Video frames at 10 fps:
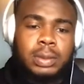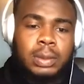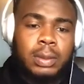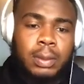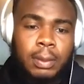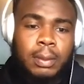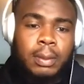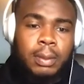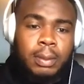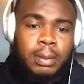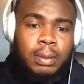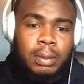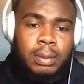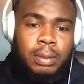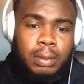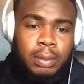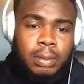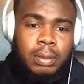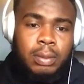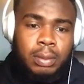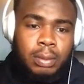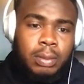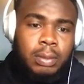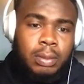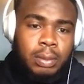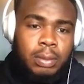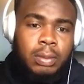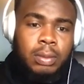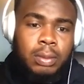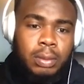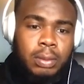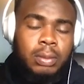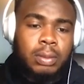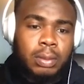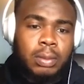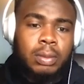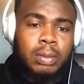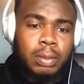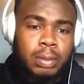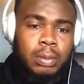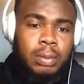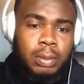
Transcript: No words are spoken by the person on screen.